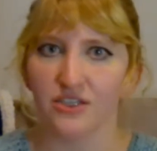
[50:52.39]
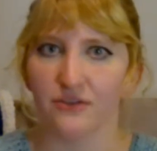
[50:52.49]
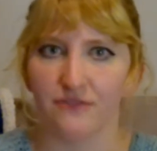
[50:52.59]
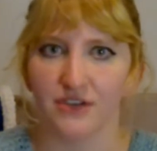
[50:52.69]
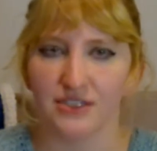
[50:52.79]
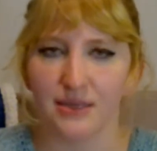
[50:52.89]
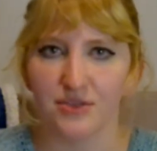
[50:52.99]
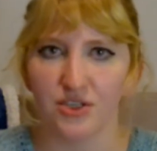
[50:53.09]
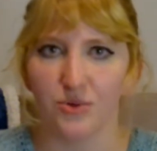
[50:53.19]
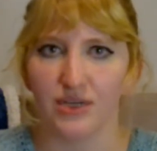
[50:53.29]
to the first
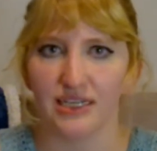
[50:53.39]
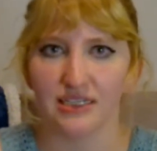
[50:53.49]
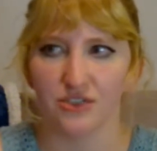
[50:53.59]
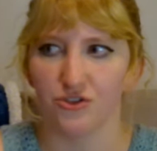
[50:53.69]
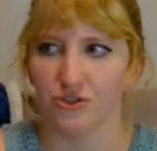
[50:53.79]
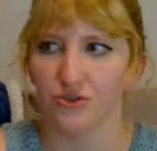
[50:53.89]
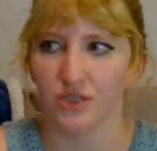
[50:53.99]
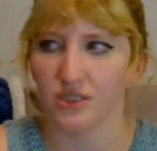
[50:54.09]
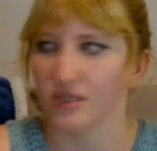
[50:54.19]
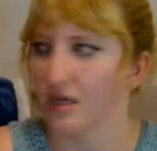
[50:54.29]
episode when he's introduced,
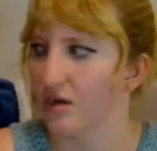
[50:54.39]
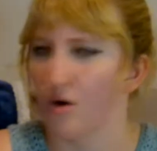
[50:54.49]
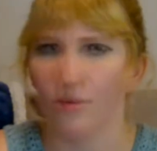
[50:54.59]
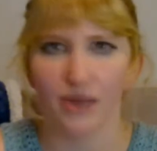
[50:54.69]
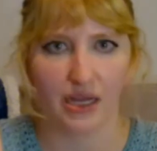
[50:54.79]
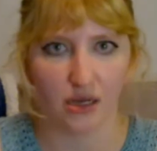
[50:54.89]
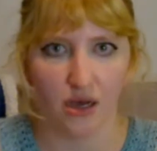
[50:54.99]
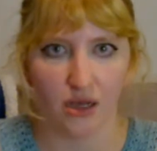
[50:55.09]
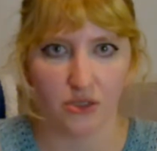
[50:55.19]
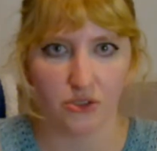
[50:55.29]
and it's like, oh my
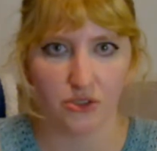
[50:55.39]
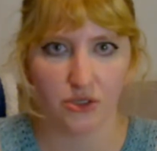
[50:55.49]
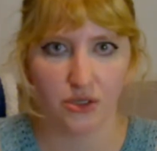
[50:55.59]
gosh,